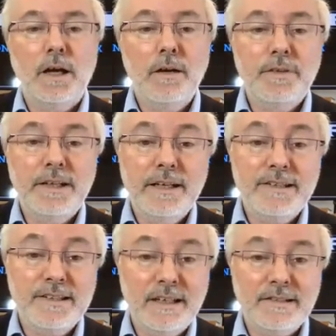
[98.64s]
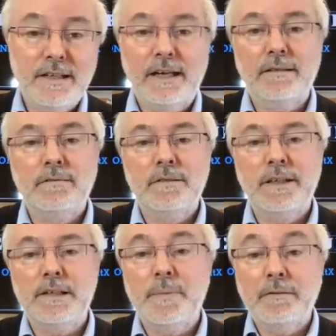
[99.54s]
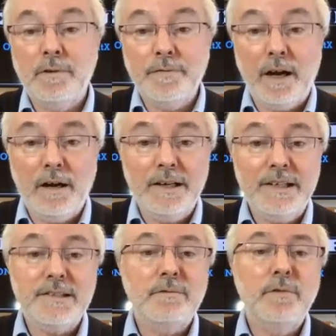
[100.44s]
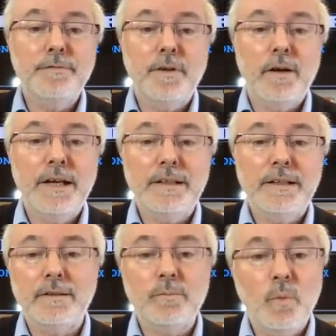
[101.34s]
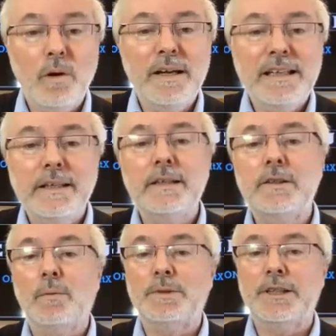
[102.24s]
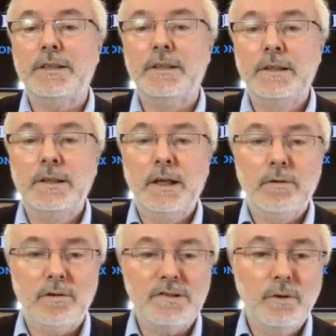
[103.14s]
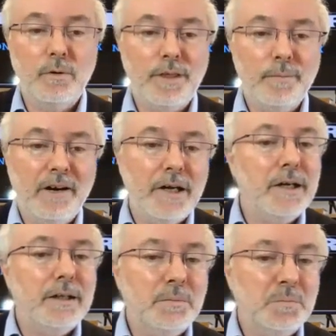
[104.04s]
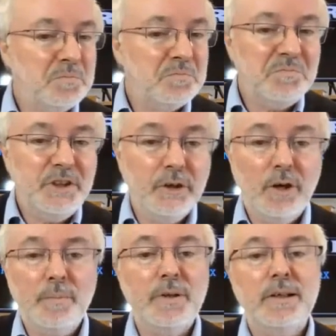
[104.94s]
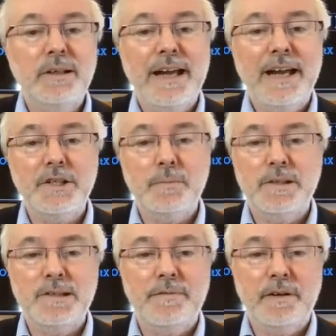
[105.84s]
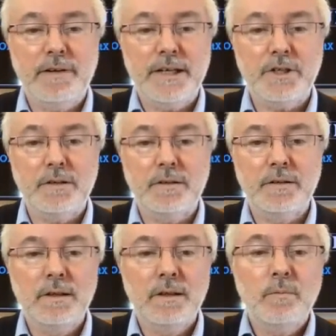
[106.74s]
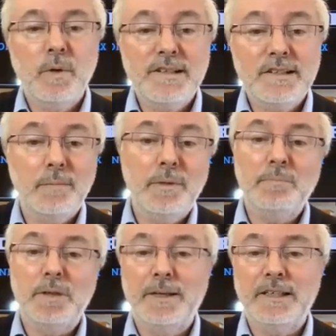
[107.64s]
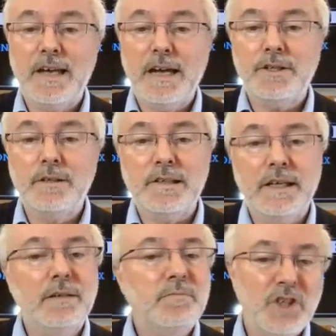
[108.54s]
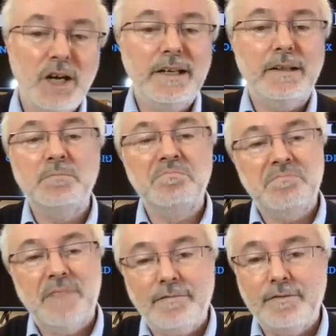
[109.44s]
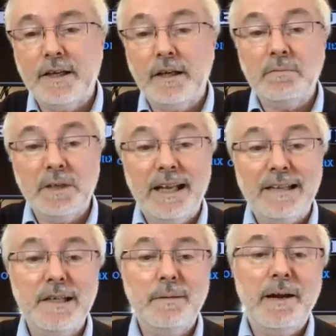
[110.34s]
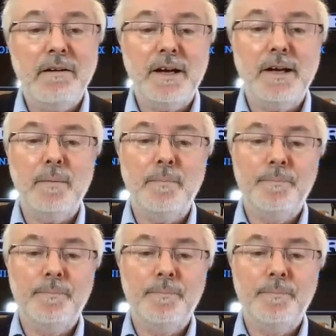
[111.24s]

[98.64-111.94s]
Over the years since then, it's been revised, refined, and widely adopted across North America, Europe, and the Asia-Pacific region, with some implementations in China, Africa, and Latin America.